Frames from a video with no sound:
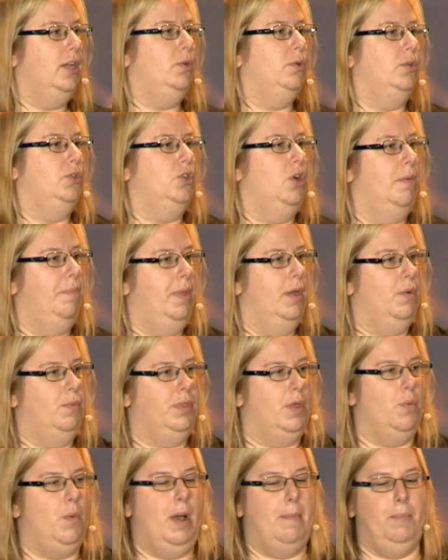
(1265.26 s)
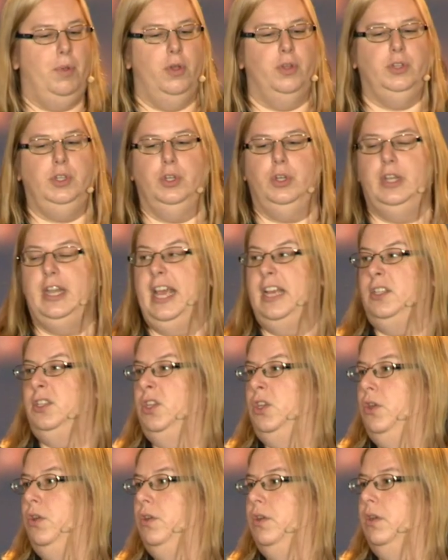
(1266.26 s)
to a job that, that one person could
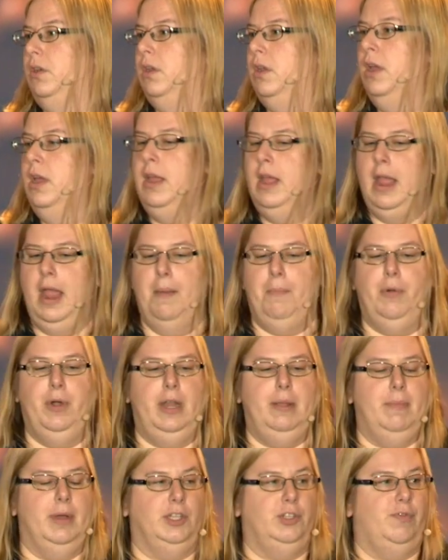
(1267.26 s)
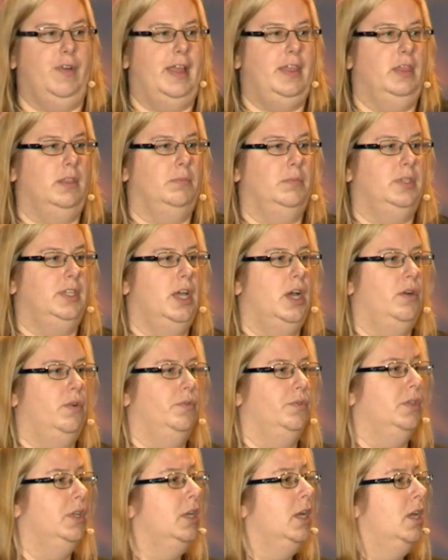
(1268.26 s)
execute and, and pretty much ran
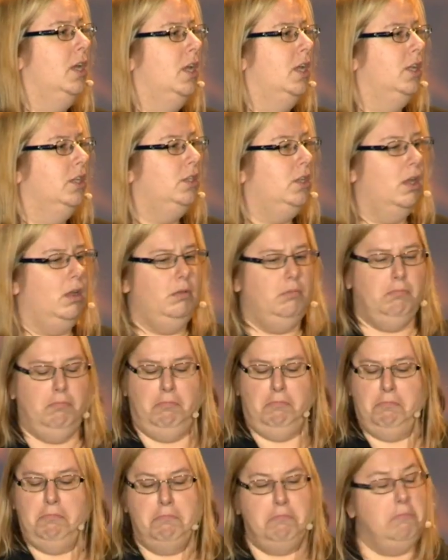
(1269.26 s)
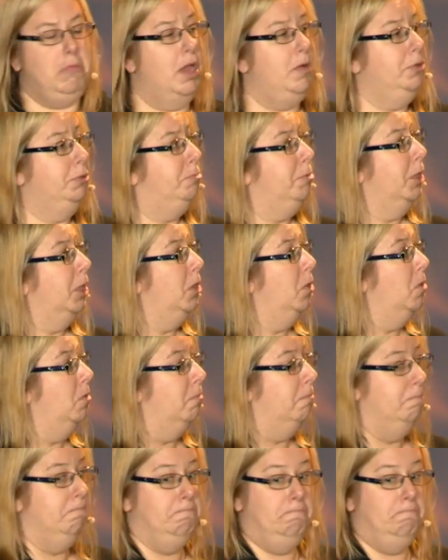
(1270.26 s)
themselves. So that was pretty cool.